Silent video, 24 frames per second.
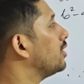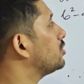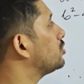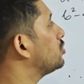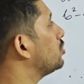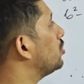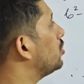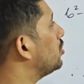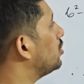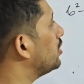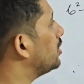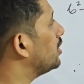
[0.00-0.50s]

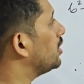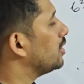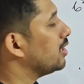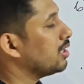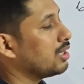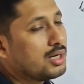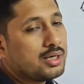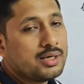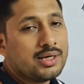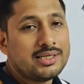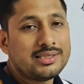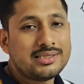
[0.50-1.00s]

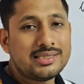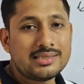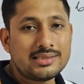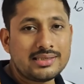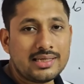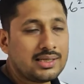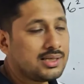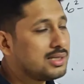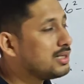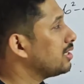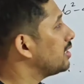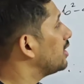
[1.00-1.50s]
So this is
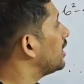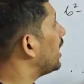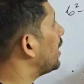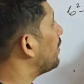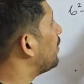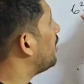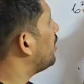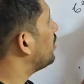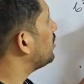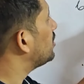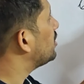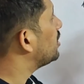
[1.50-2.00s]
it
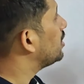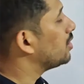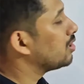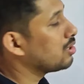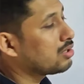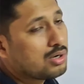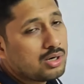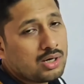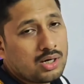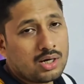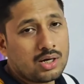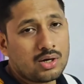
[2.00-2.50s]

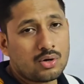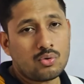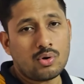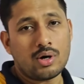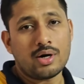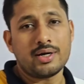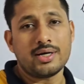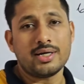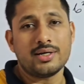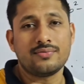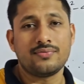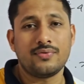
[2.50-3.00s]
about
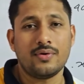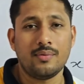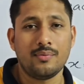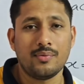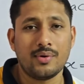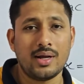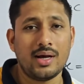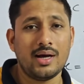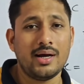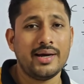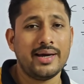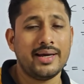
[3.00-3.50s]
quadratic
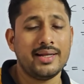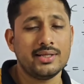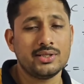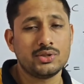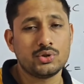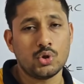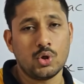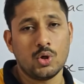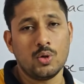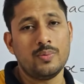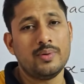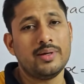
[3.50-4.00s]
formula and
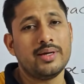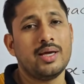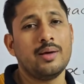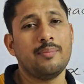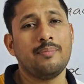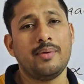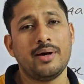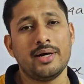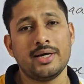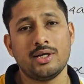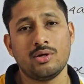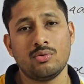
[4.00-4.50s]
solving
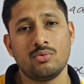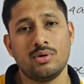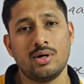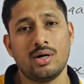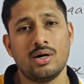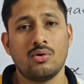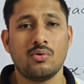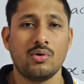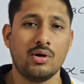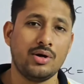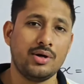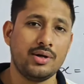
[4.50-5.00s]
a
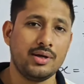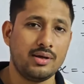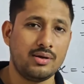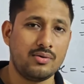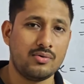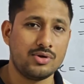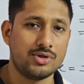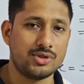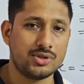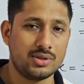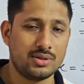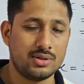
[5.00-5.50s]
particular quadratic
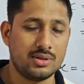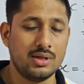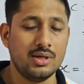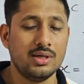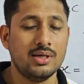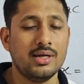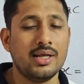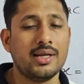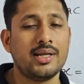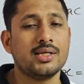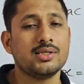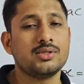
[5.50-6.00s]
equation.
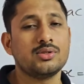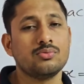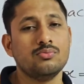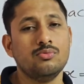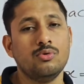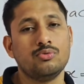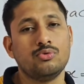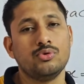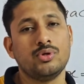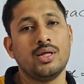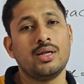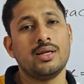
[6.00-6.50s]
Let us
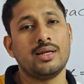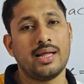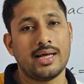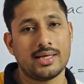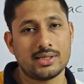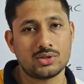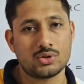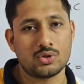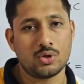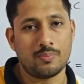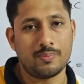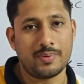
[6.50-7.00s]
move to the
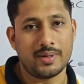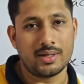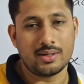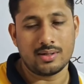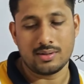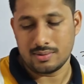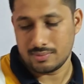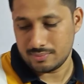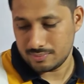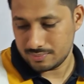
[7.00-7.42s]
last topic.